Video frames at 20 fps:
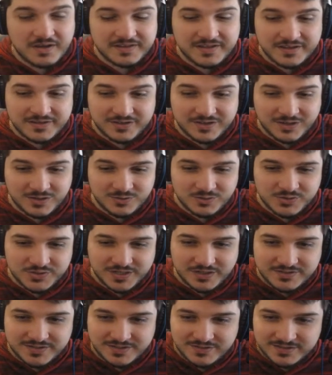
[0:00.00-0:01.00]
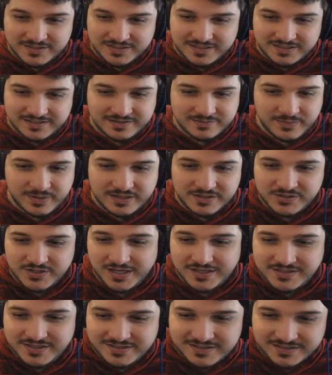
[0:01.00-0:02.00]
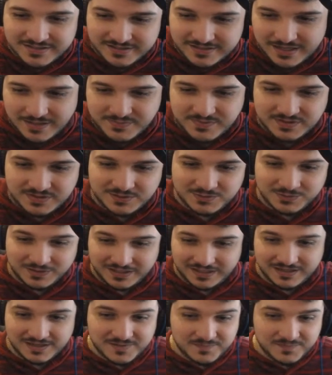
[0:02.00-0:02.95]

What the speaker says: There you go. Family. Shouts out to India, man. Shouts out to India. Absolutely.